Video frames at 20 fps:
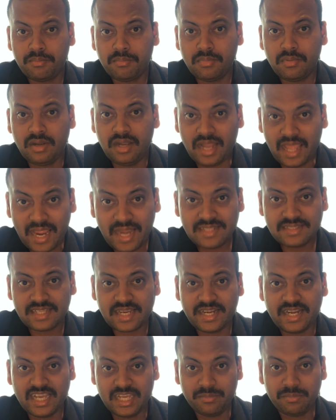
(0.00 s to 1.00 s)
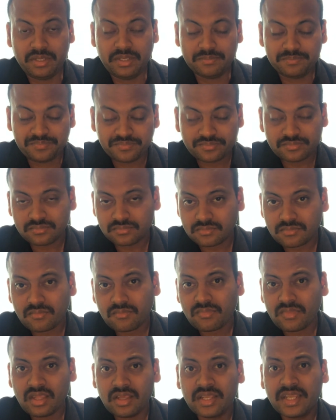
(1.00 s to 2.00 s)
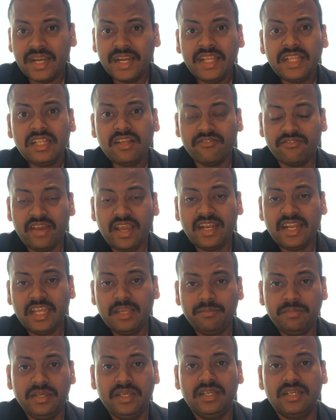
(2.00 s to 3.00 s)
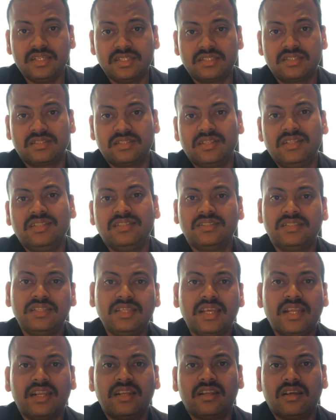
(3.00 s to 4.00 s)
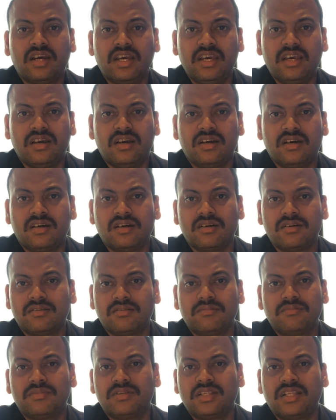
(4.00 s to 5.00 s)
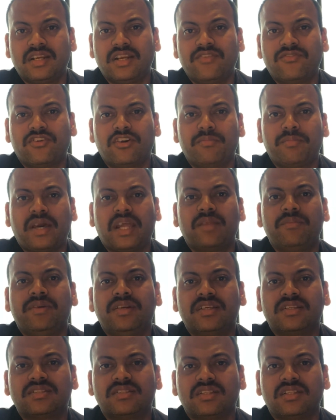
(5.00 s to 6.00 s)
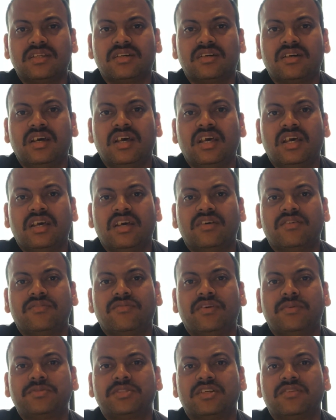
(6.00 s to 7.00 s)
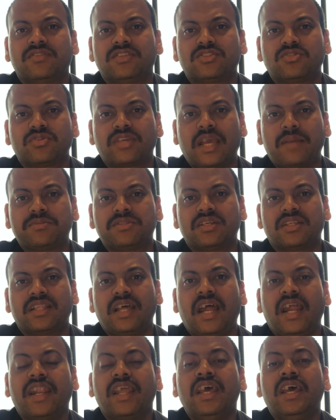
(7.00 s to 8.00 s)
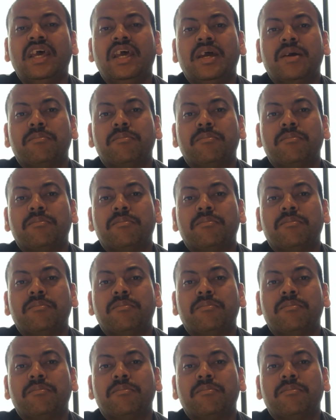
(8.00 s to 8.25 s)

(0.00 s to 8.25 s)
LAN side IP. Getting the WAN IP is easy, and the default parameters in the web servers to capture that.